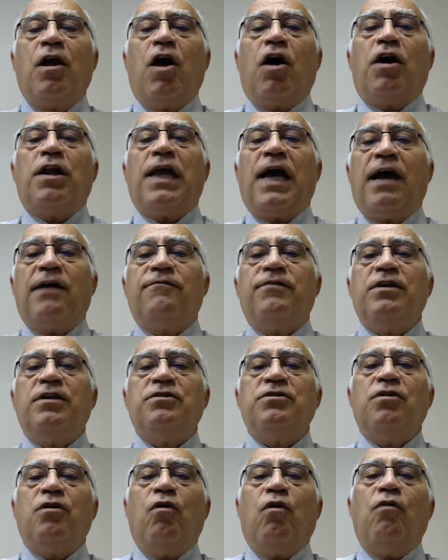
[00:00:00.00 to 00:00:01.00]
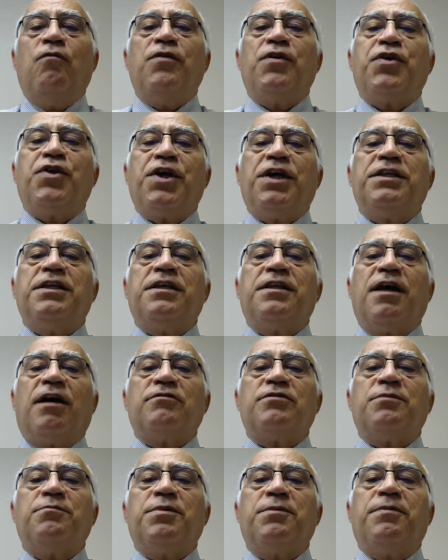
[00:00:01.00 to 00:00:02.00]
On average, over
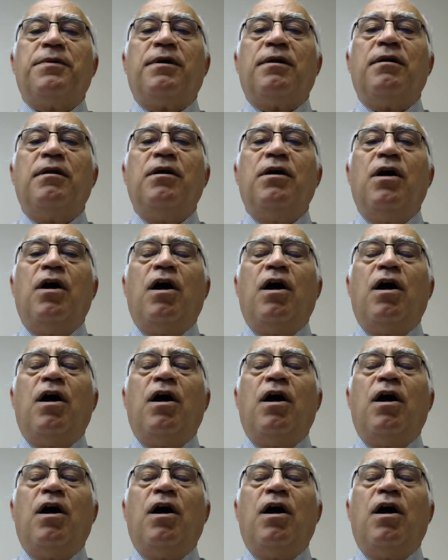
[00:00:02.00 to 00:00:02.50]
30,000 people